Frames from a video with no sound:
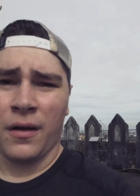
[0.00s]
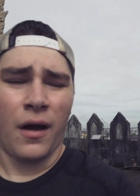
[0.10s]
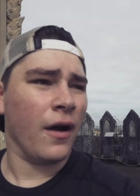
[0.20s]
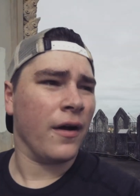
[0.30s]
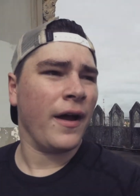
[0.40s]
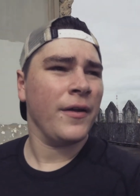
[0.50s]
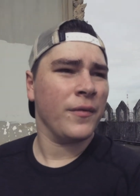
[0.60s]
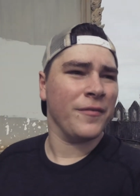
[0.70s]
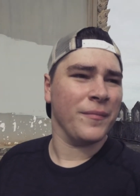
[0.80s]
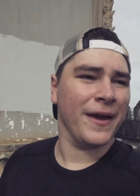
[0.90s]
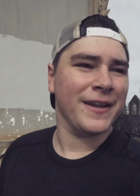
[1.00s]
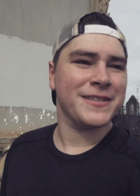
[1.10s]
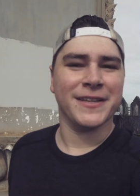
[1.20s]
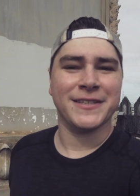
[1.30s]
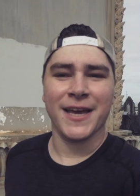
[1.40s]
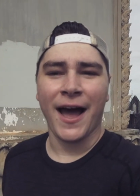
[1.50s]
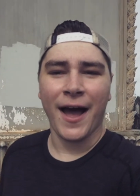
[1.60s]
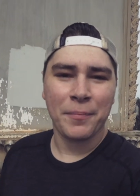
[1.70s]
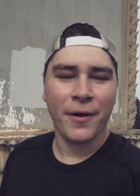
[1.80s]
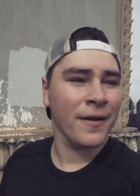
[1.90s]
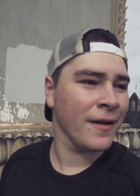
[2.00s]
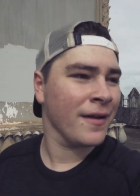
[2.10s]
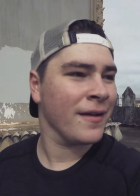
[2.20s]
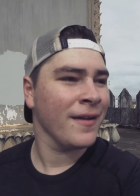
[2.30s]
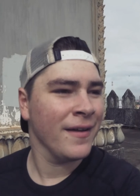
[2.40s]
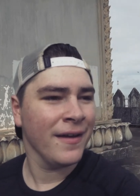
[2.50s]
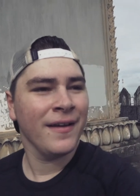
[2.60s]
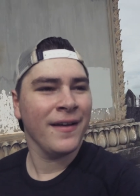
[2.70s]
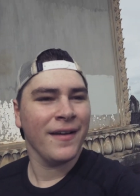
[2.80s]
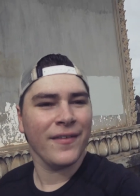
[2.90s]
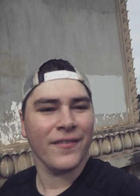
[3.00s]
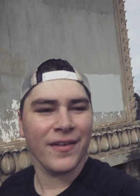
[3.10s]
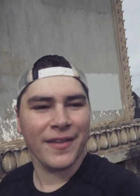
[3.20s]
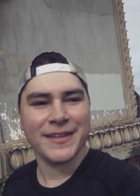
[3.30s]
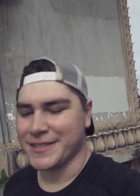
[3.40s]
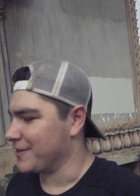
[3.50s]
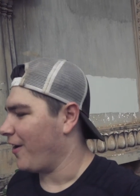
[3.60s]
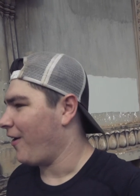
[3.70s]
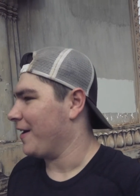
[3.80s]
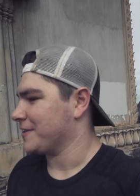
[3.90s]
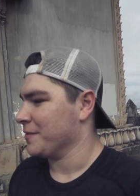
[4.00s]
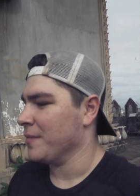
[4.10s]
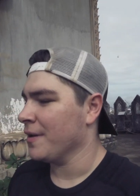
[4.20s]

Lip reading: All right, we've made it to the top. This is awesome.